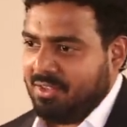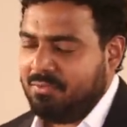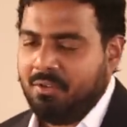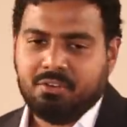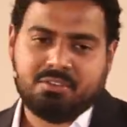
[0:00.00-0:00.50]

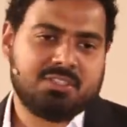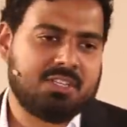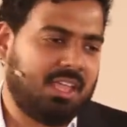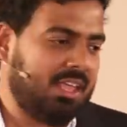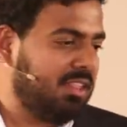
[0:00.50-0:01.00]

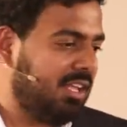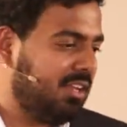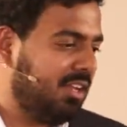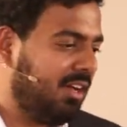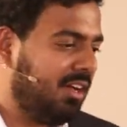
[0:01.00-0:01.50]
forest. And
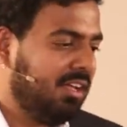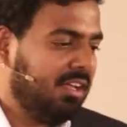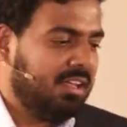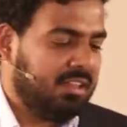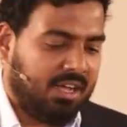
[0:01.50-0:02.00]
then,
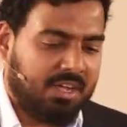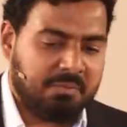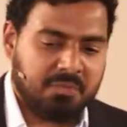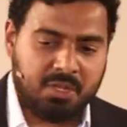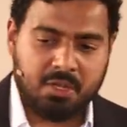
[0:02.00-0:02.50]

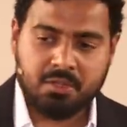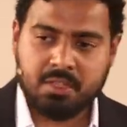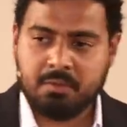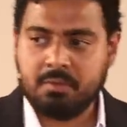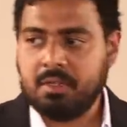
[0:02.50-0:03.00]
you know,
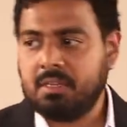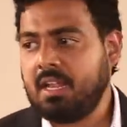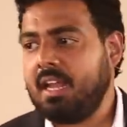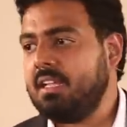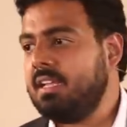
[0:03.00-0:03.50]
the
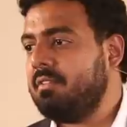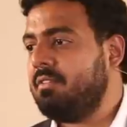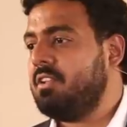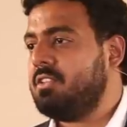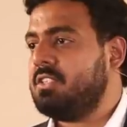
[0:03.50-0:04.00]
nightingale
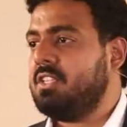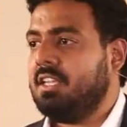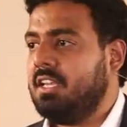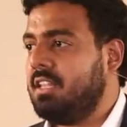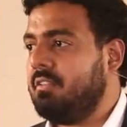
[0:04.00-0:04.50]
finishes
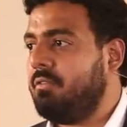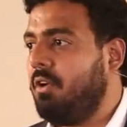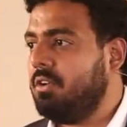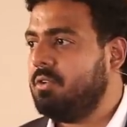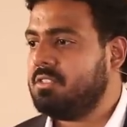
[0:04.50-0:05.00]
singing, and the
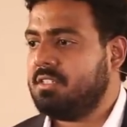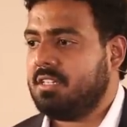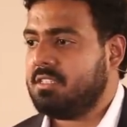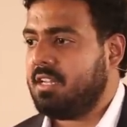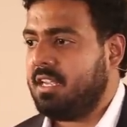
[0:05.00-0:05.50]
frog goes and
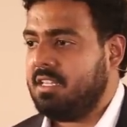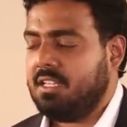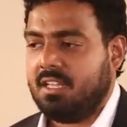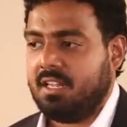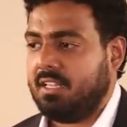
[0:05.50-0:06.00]
tells the
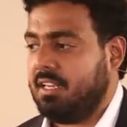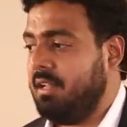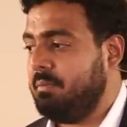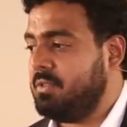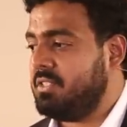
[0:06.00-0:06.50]
nightingale, I can
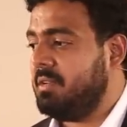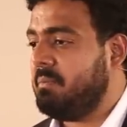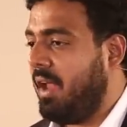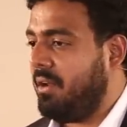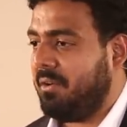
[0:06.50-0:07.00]
help you sing
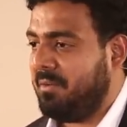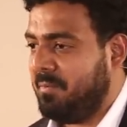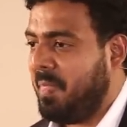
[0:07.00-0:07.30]
better.